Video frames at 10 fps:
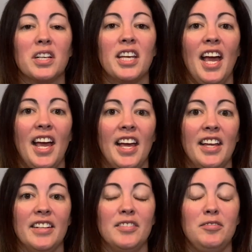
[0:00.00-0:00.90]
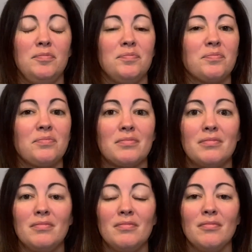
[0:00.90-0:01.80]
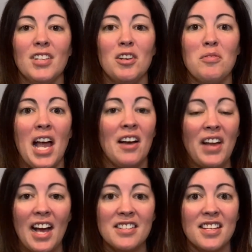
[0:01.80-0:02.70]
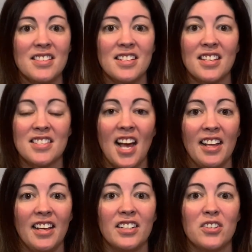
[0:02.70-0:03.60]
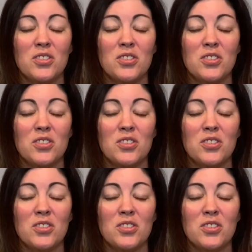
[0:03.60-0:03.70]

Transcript: can have access to the Skyliner.